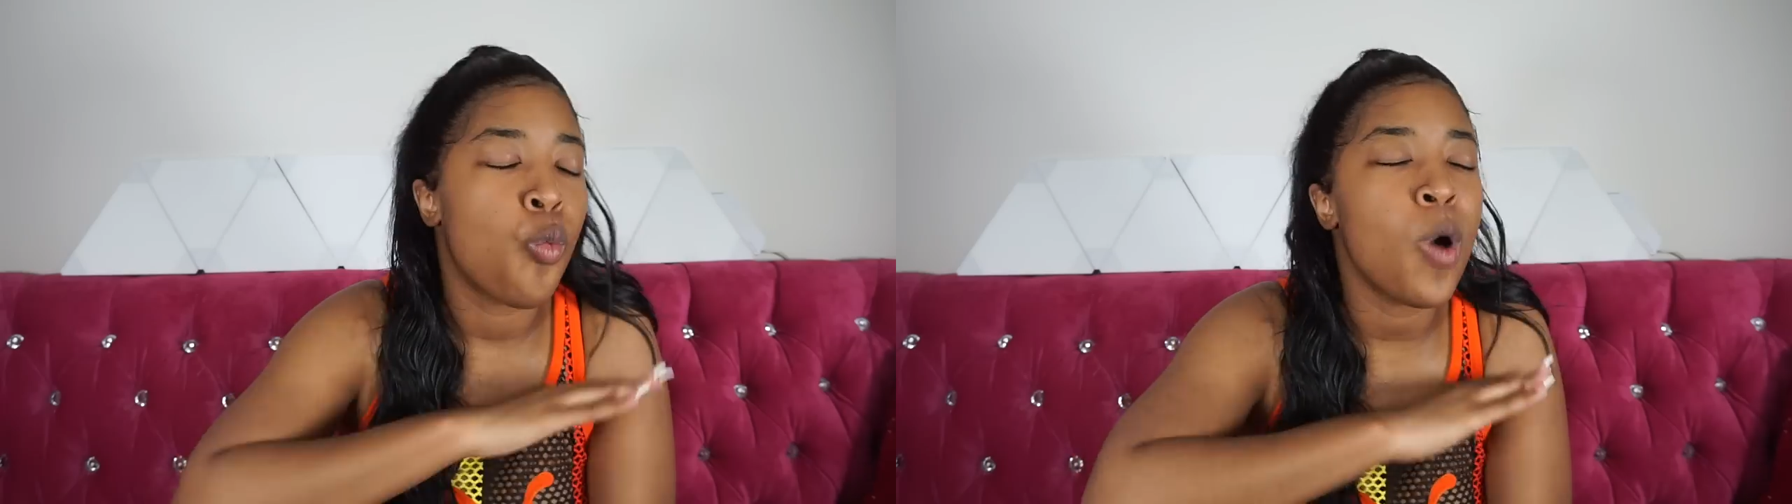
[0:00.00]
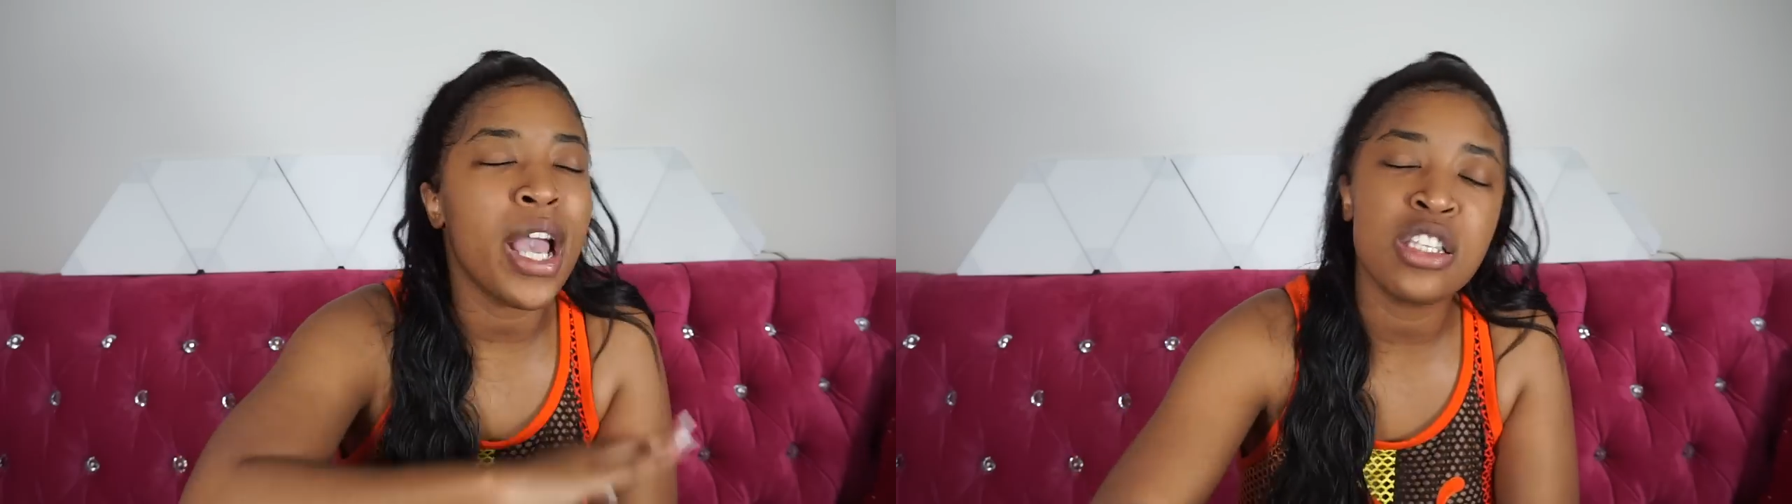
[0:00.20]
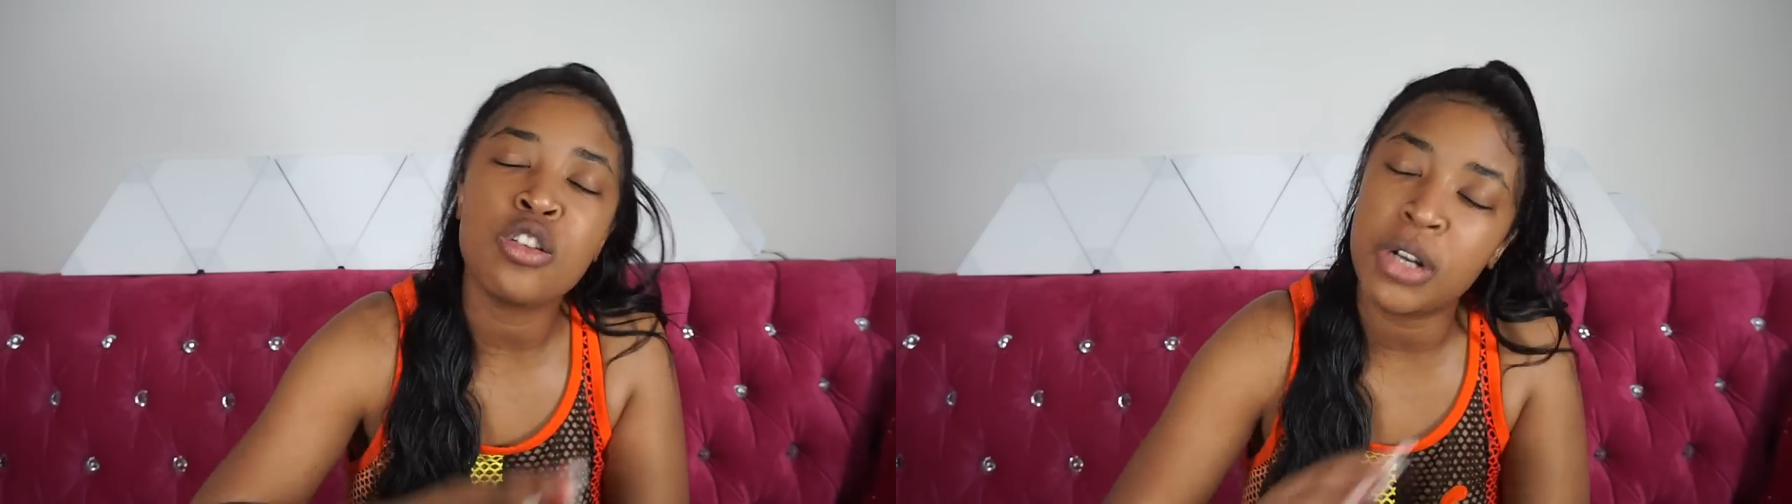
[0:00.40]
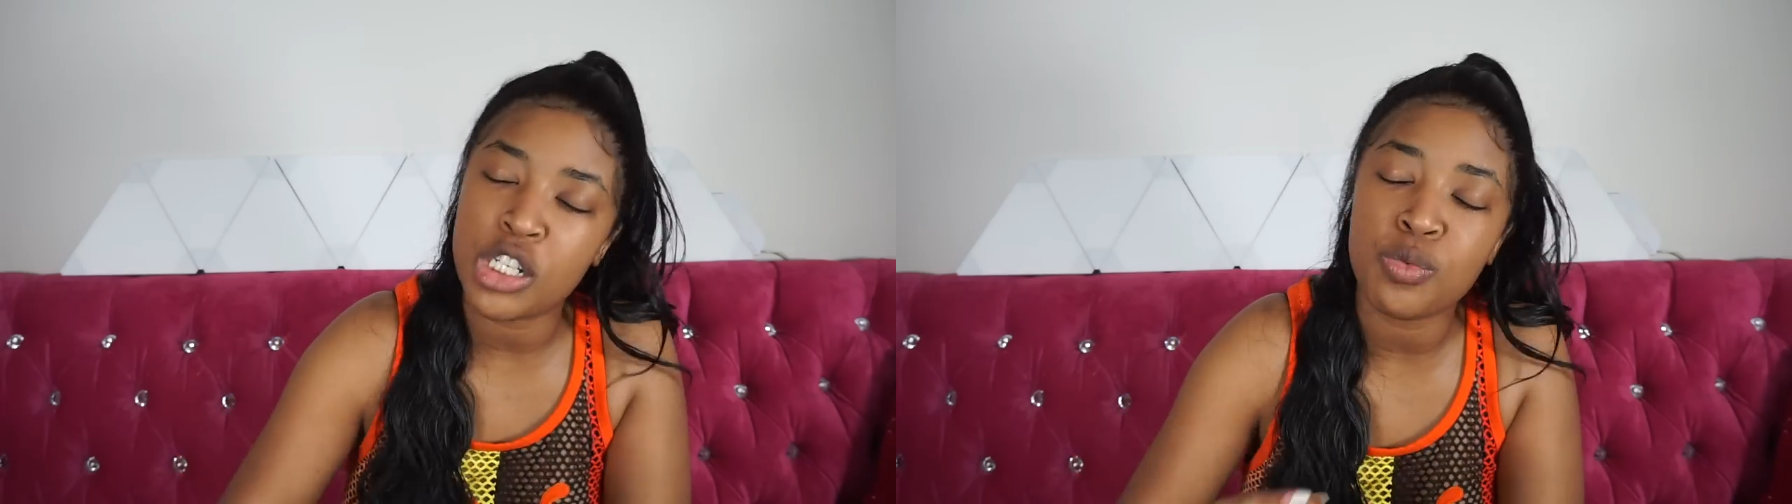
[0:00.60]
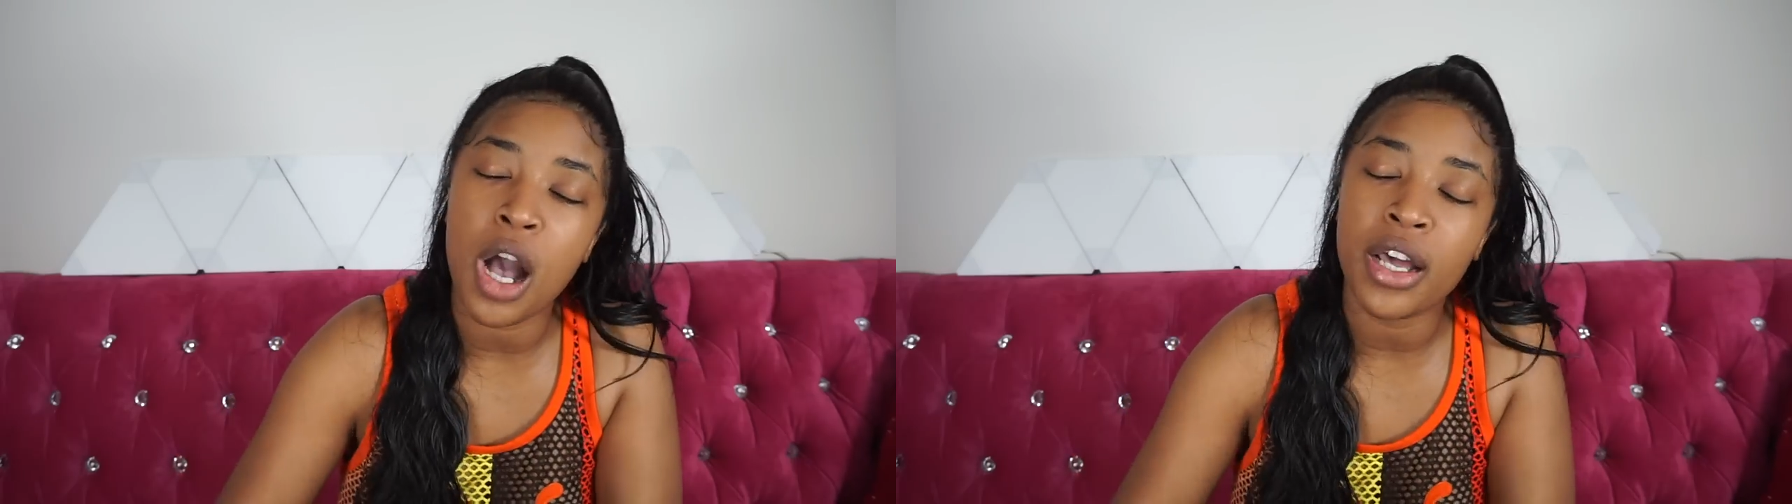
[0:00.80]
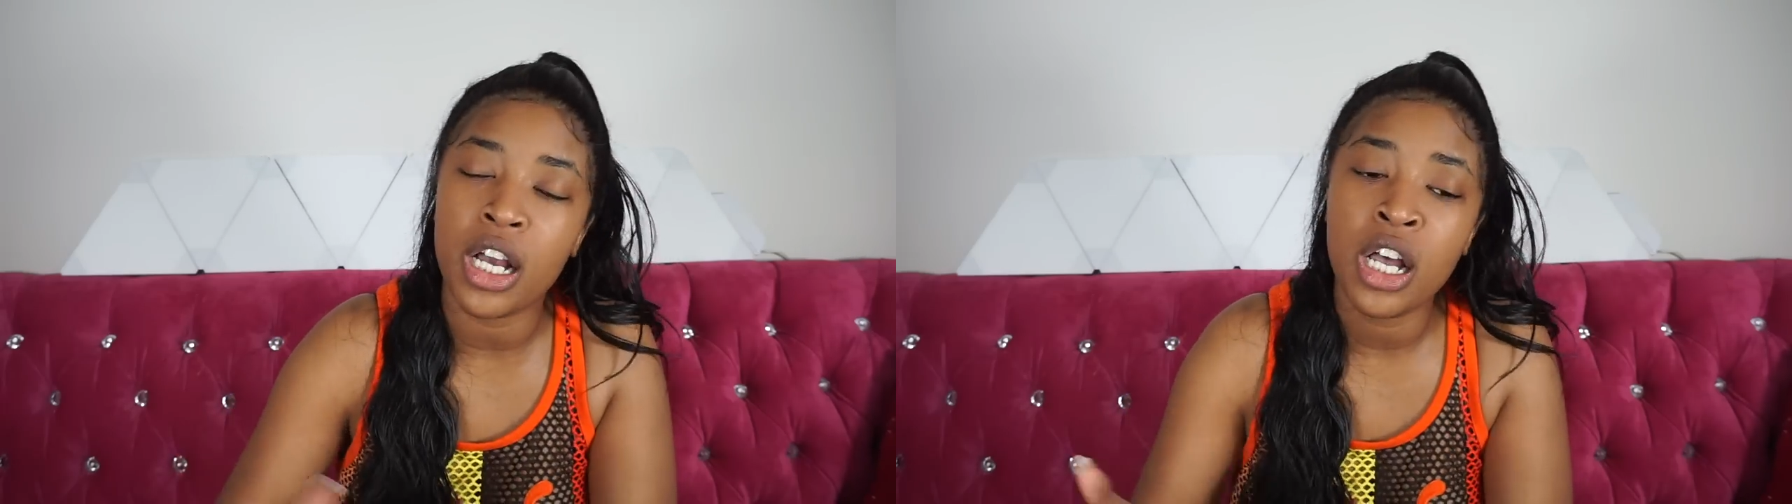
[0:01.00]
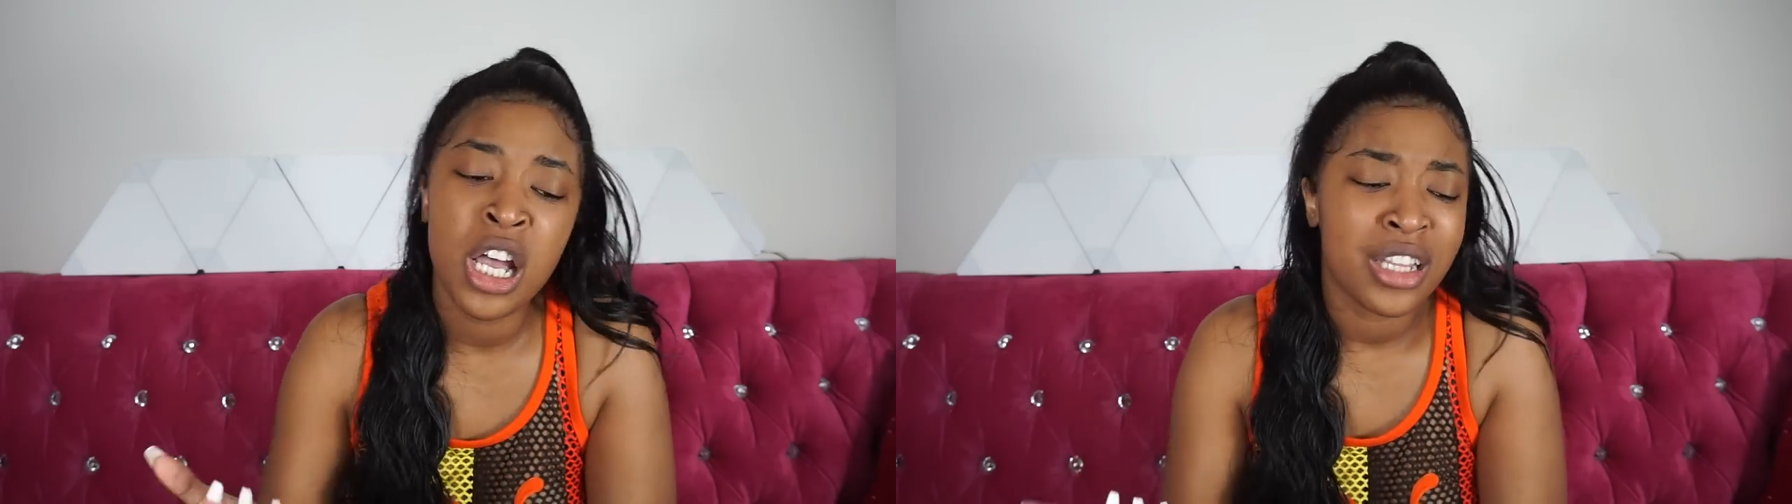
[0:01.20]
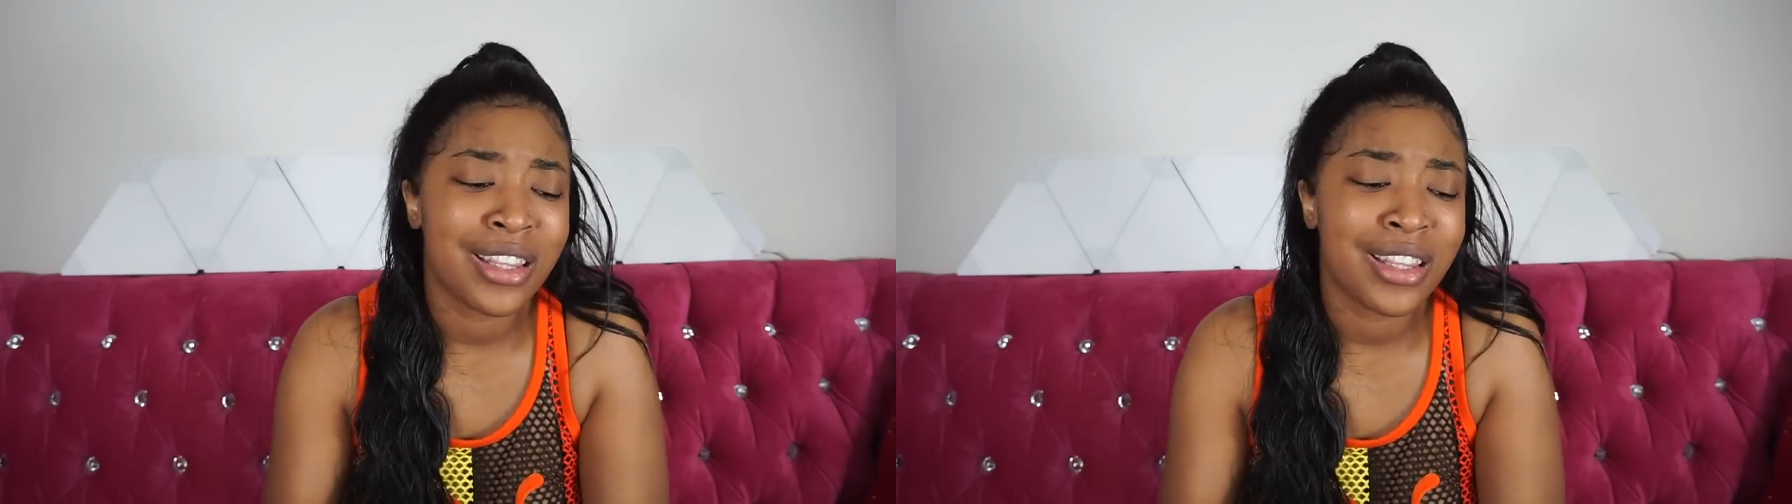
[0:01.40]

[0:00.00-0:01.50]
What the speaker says: Way too much water.